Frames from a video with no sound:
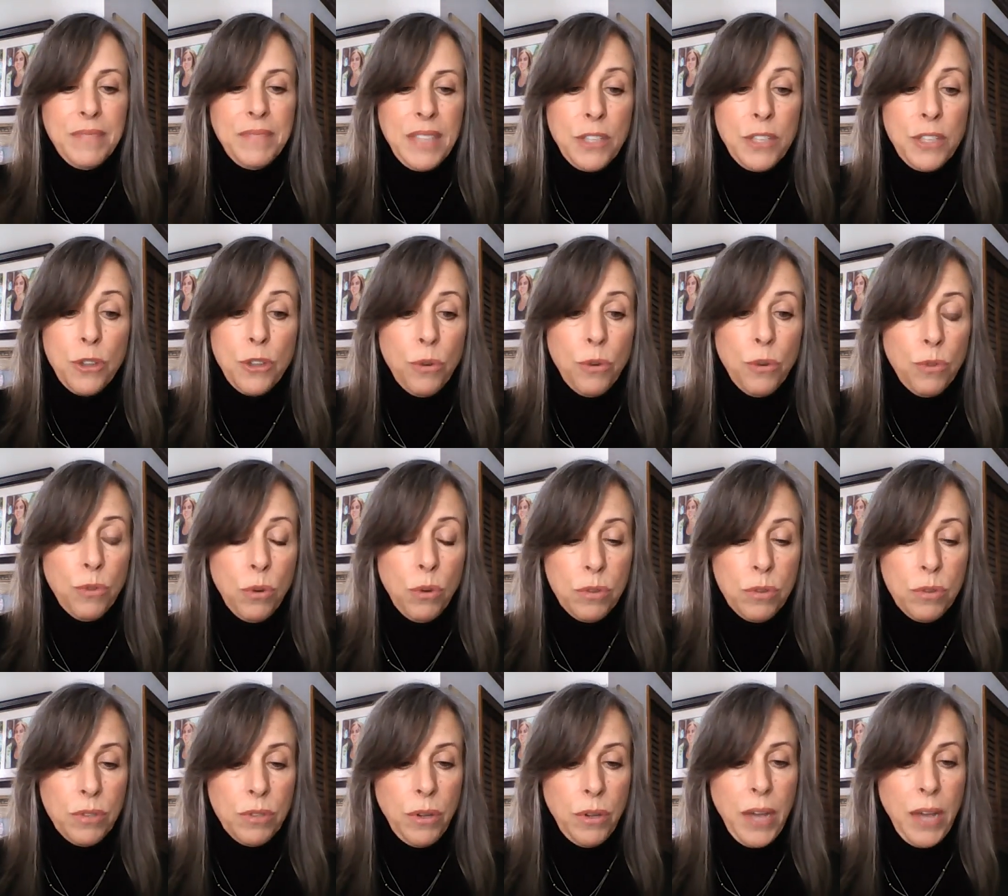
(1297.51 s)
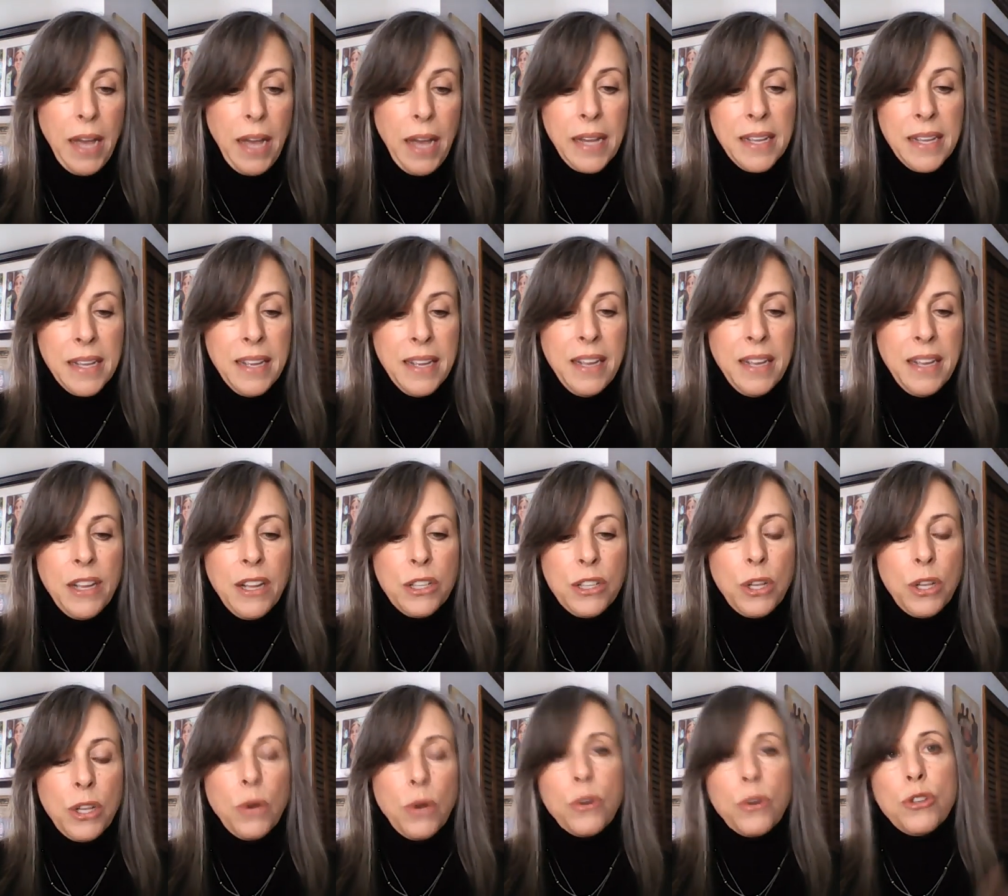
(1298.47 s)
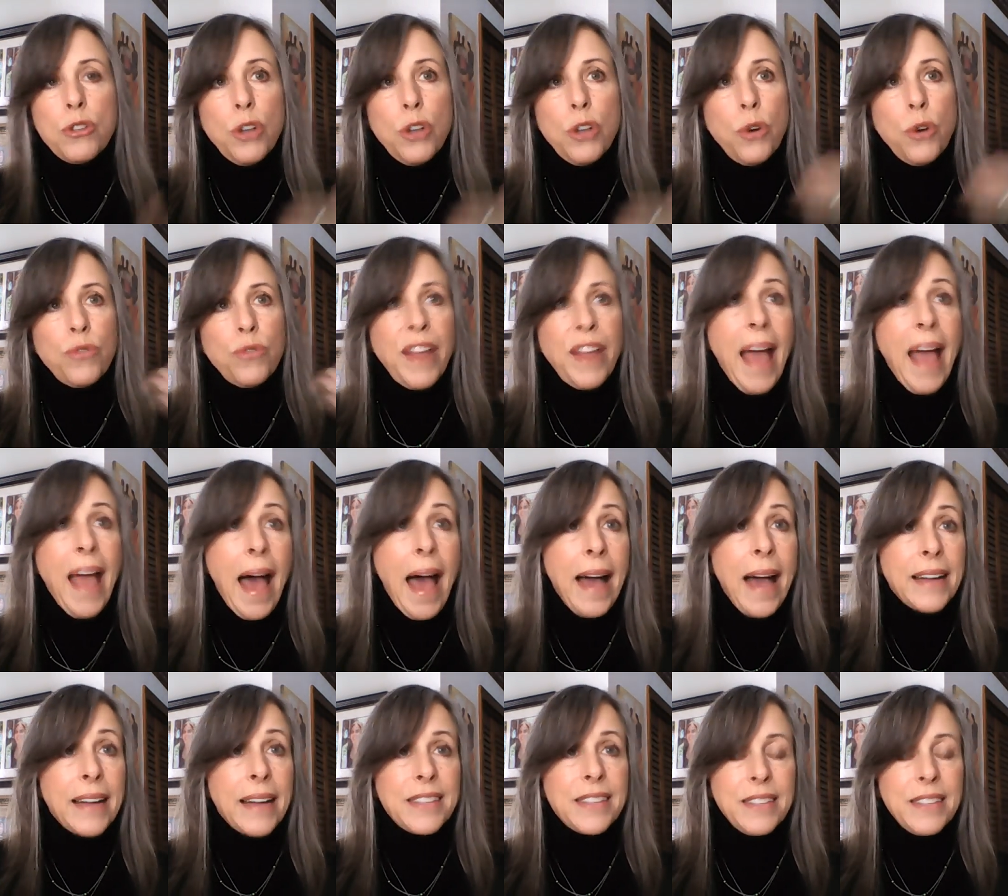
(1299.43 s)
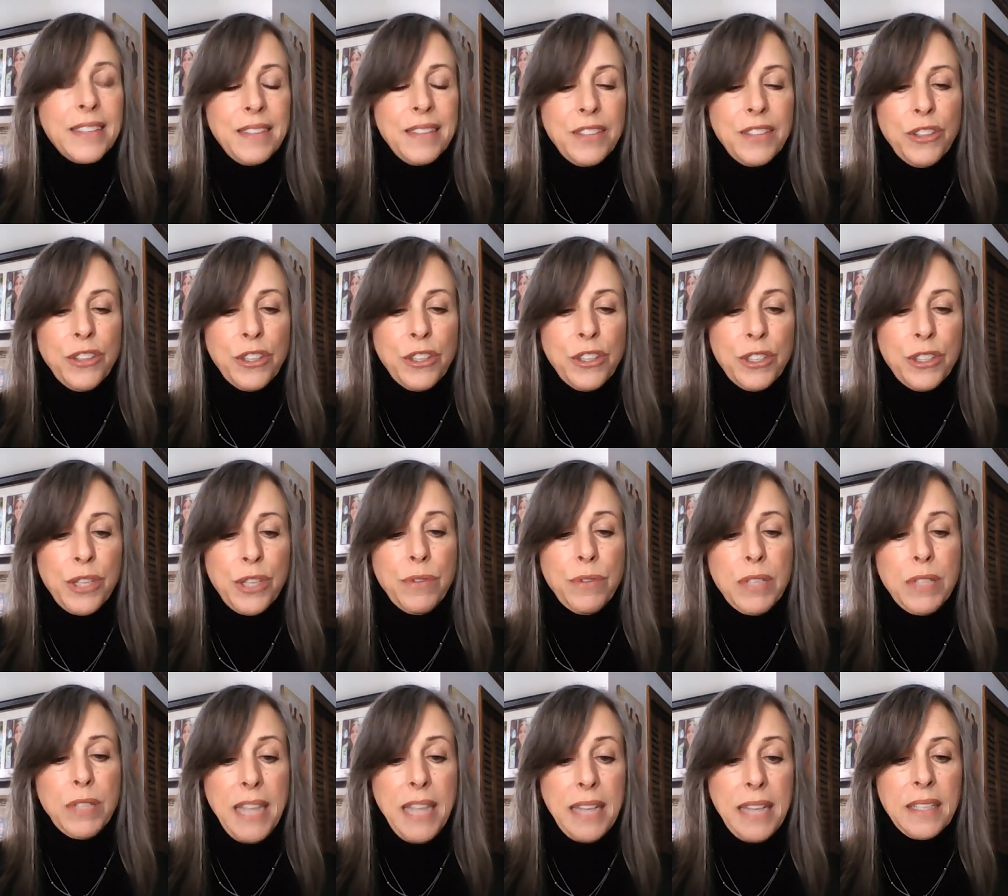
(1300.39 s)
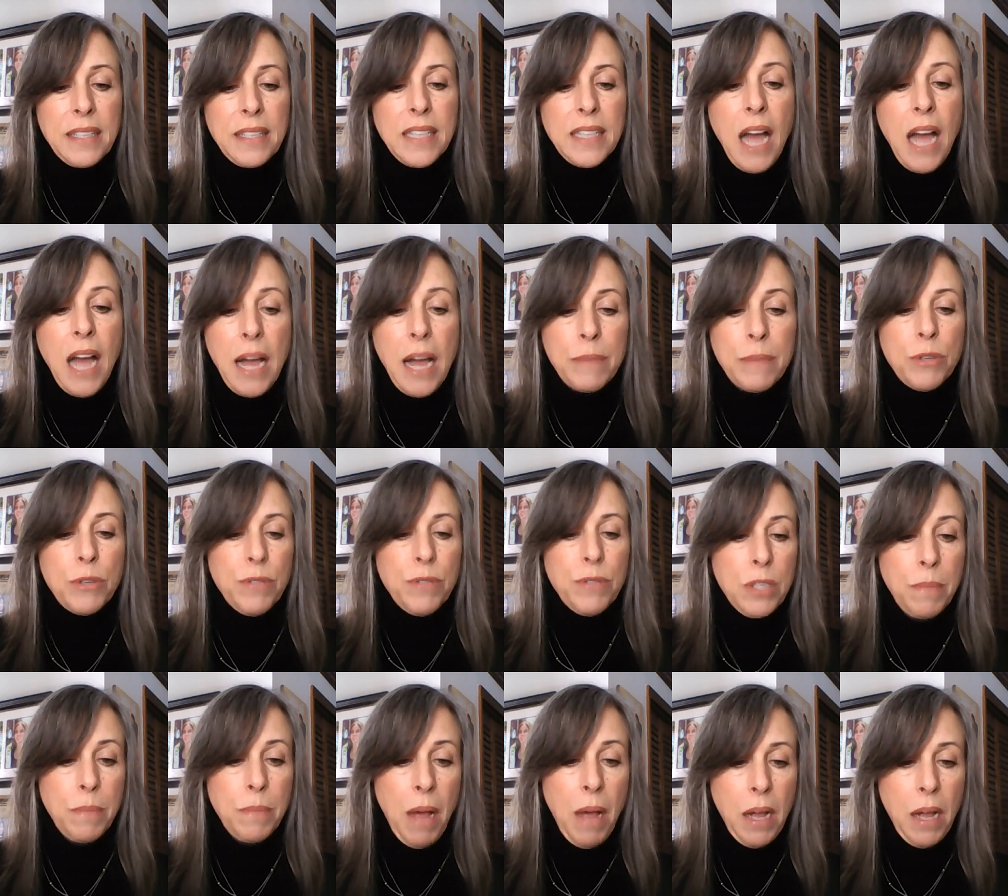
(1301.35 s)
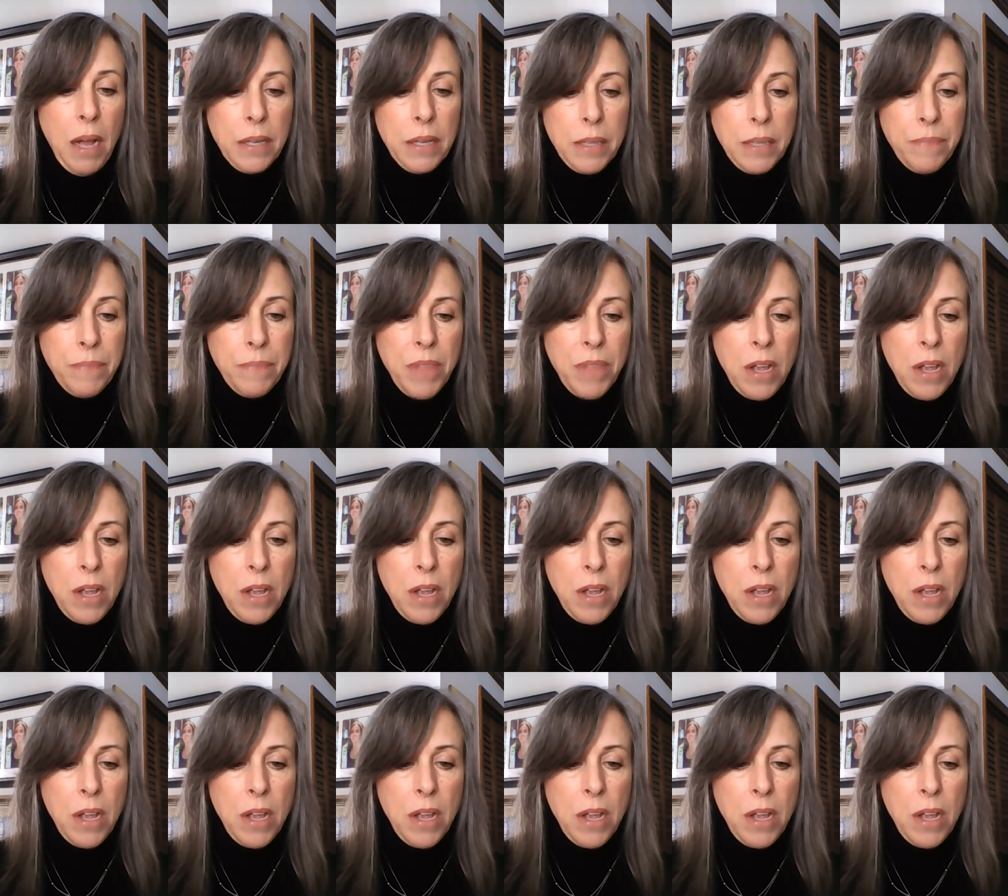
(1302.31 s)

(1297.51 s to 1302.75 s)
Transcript: There's no rules, okay? So don't react. Learn to take the time to respond.